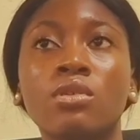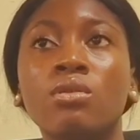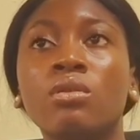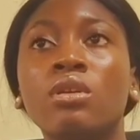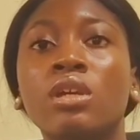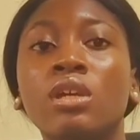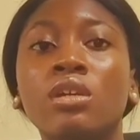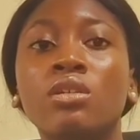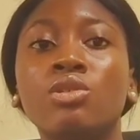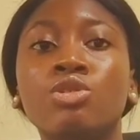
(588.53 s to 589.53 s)

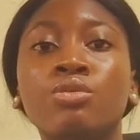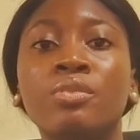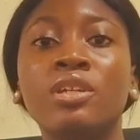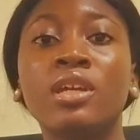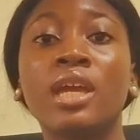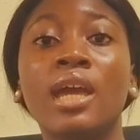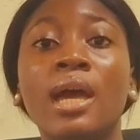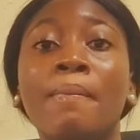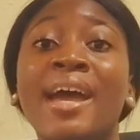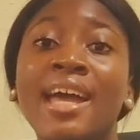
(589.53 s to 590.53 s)
Okay, should be
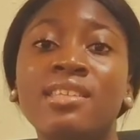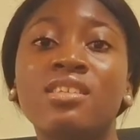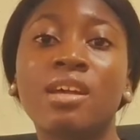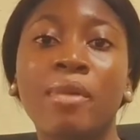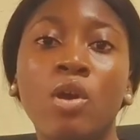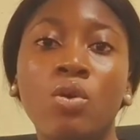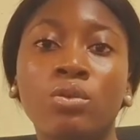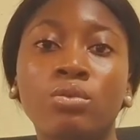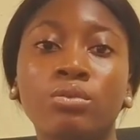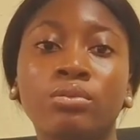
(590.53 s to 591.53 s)
my aunties and my
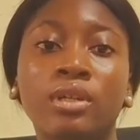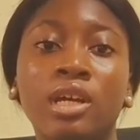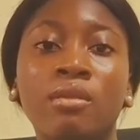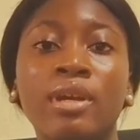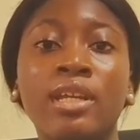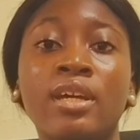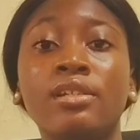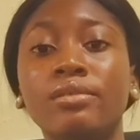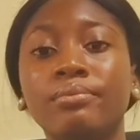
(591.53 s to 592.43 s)
uncle and my dad.